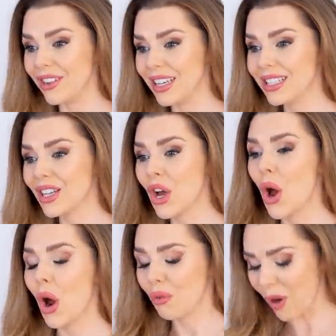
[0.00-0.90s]
feet
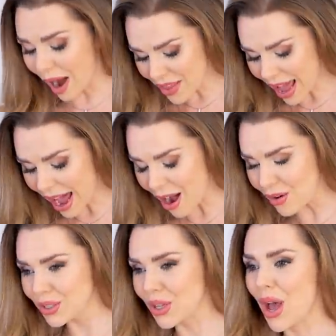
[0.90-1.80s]
around the
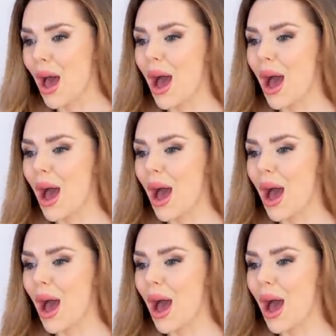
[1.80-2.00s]
house